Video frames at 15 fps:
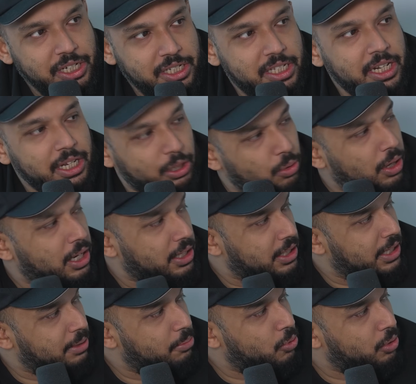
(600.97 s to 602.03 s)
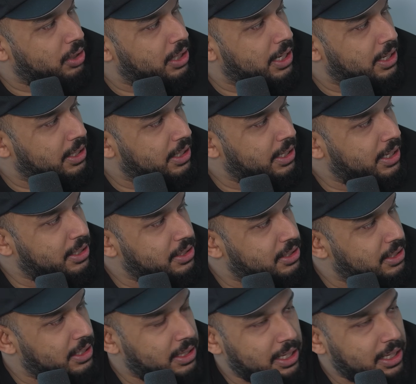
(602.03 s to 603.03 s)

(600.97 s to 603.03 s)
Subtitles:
just inequality more than anything else.